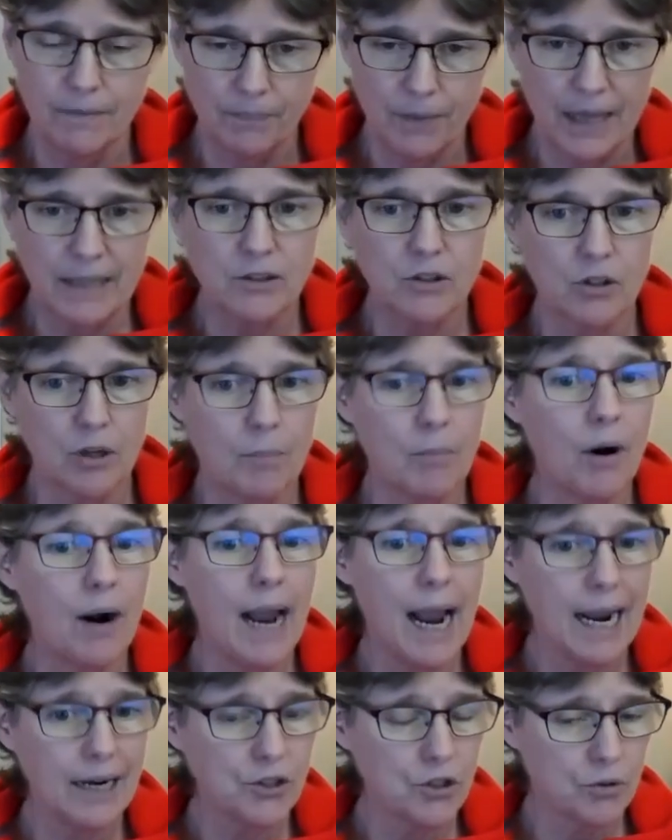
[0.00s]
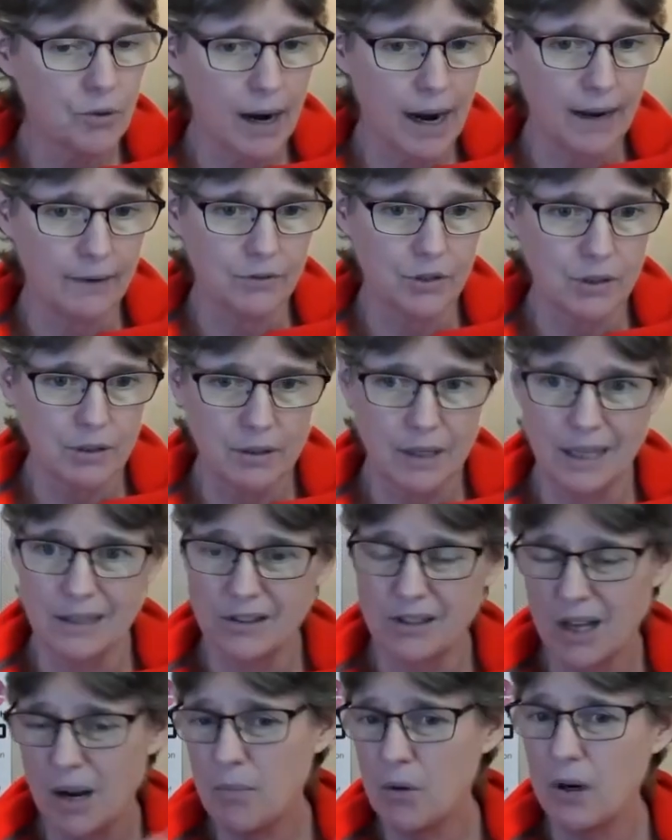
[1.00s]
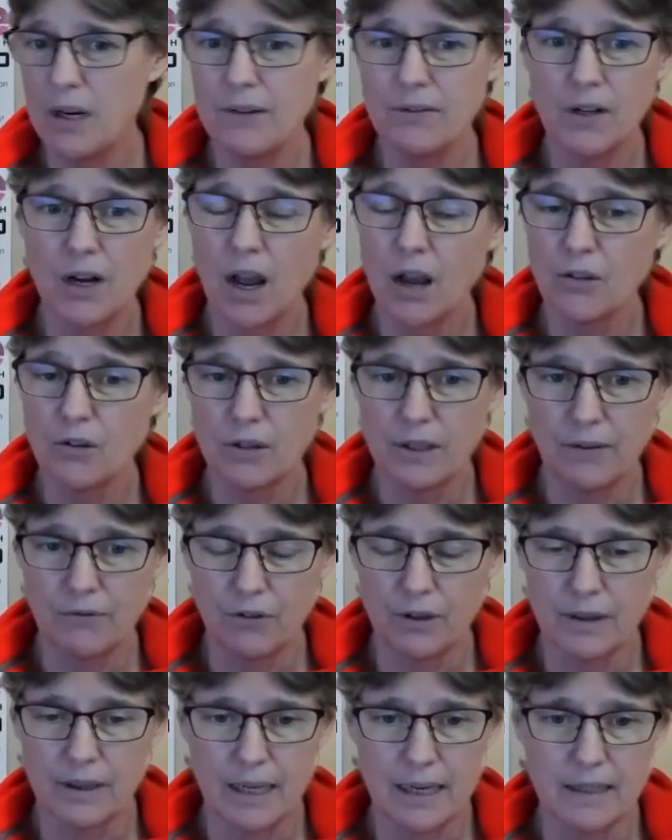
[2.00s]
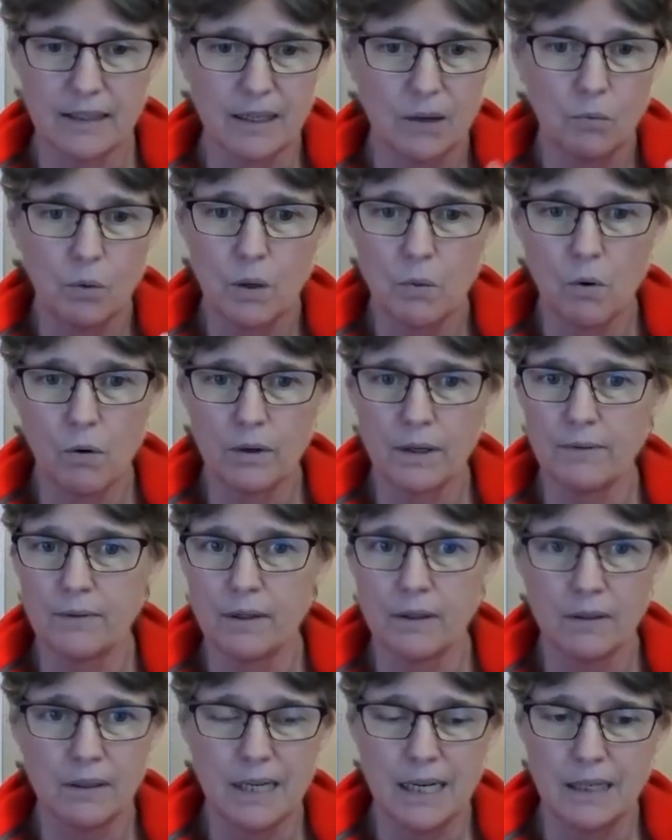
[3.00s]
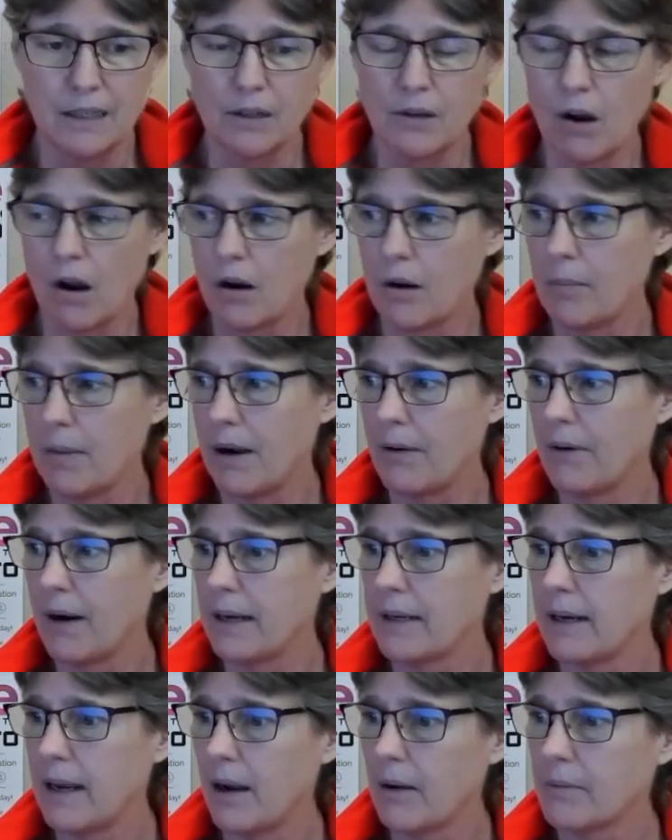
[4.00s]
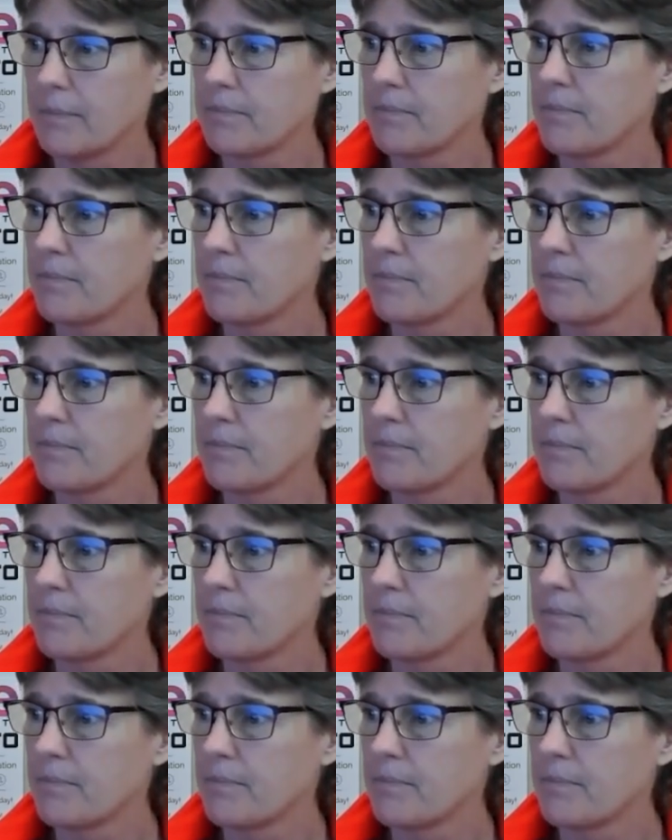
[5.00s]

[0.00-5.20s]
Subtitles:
and some are hash graphs, and some are even other different things that we won't even need to talk about right now.